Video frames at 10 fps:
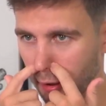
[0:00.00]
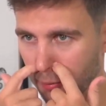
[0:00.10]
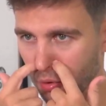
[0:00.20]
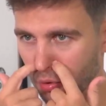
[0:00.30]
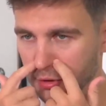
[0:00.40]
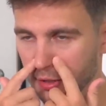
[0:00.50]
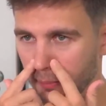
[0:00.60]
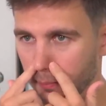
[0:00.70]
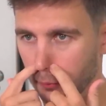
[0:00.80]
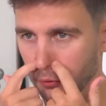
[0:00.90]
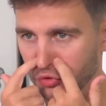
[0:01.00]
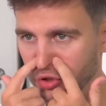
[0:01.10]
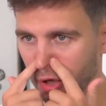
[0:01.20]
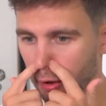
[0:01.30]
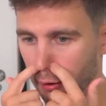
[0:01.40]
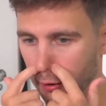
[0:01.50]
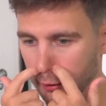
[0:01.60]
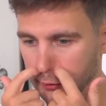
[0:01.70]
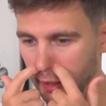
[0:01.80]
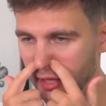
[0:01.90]
This is where nasolabial
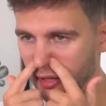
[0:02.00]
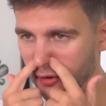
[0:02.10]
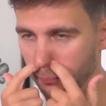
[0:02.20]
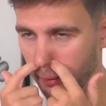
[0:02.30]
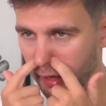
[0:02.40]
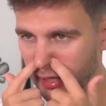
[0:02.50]
folds appear.